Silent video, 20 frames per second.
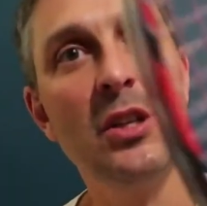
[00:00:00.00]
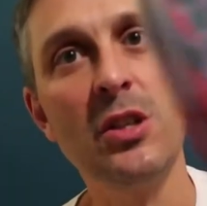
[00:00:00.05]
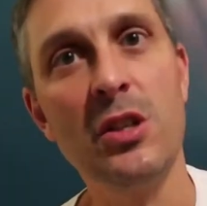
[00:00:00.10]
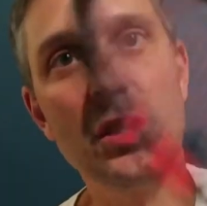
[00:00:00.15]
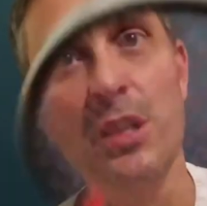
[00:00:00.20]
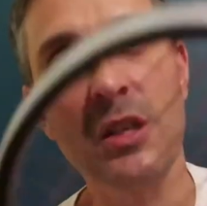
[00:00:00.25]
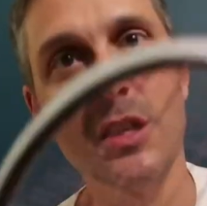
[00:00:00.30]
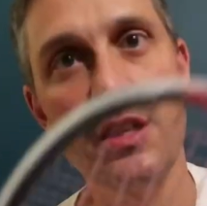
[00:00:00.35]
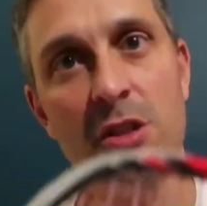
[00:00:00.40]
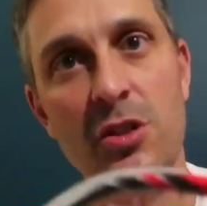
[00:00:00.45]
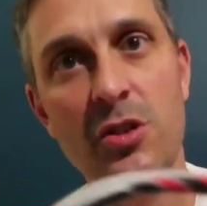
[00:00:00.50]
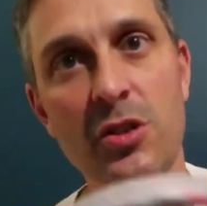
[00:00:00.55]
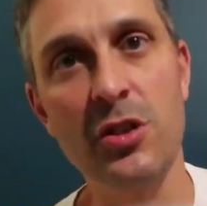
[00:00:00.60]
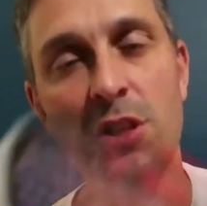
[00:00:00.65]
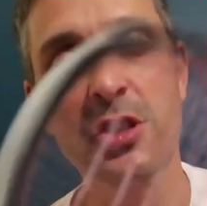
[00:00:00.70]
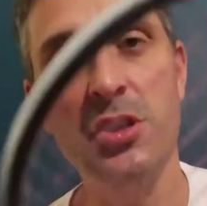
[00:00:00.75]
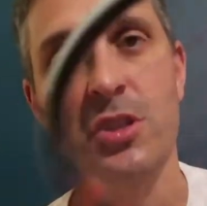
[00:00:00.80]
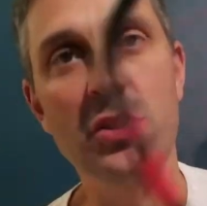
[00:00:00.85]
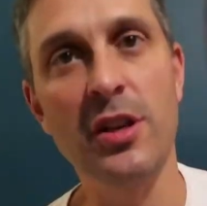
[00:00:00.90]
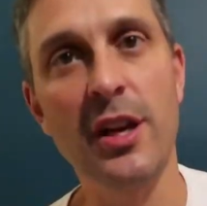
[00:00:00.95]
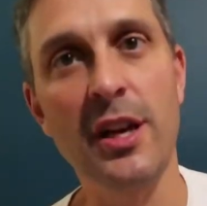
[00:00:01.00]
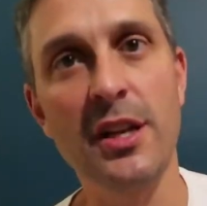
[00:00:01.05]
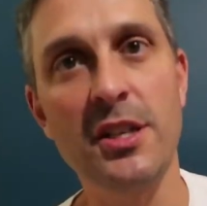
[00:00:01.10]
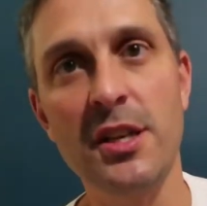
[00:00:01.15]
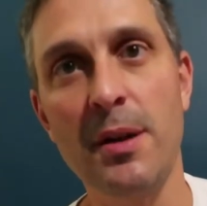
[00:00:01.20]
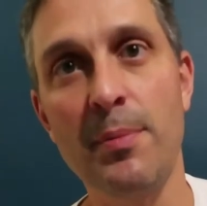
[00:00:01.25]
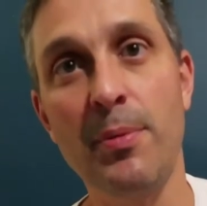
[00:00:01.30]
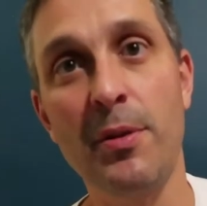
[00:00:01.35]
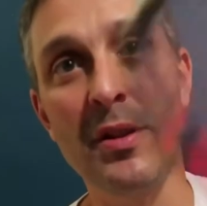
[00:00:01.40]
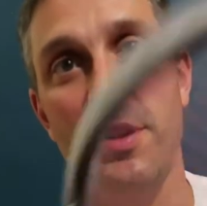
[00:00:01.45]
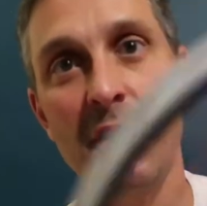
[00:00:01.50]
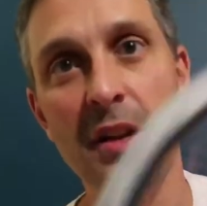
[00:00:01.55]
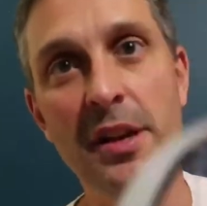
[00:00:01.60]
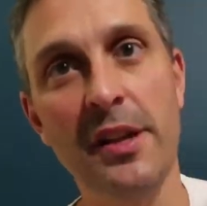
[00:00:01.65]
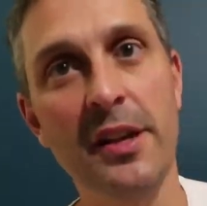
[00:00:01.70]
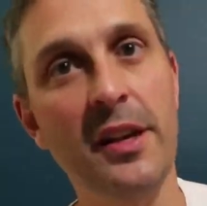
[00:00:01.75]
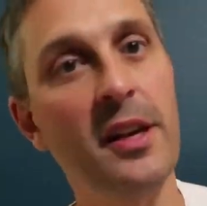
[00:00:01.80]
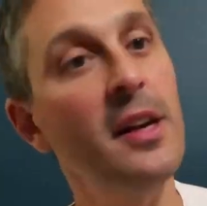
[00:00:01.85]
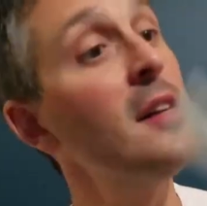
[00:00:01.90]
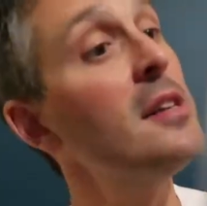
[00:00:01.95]
the traditional head shape one that
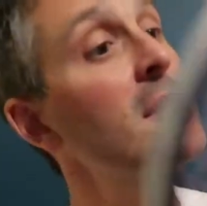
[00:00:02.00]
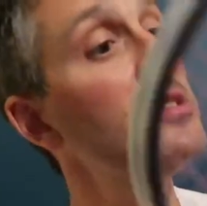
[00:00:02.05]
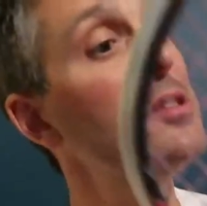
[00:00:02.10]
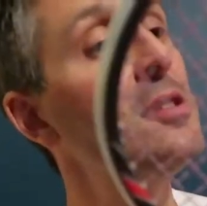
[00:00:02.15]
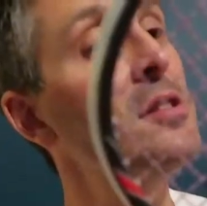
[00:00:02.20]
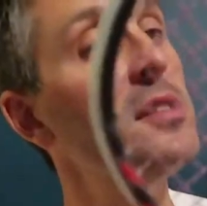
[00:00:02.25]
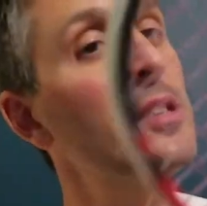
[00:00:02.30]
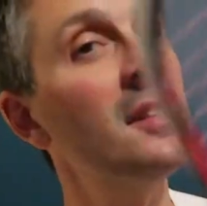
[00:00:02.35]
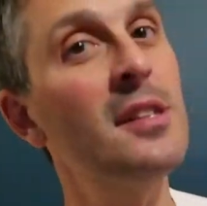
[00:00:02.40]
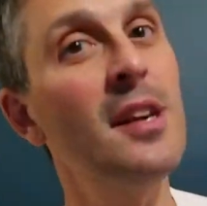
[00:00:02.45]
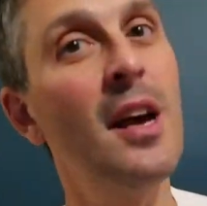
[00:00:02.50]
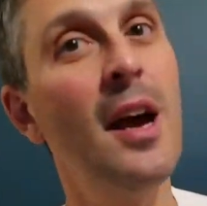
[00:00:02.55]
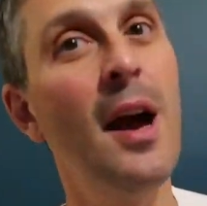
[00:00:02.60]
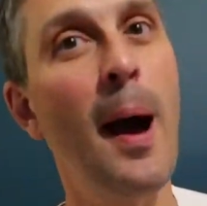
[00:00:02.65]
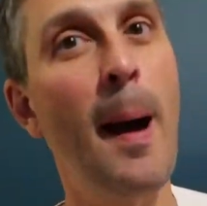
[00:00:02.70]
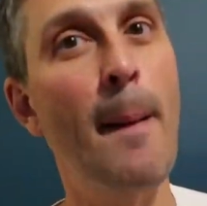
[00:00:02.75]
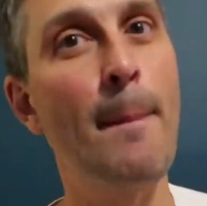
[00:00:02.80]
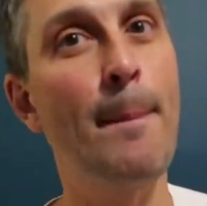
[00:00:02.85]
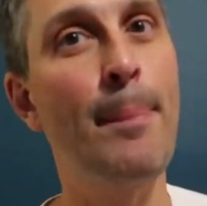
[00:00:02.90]
Nelly Gillis uses, I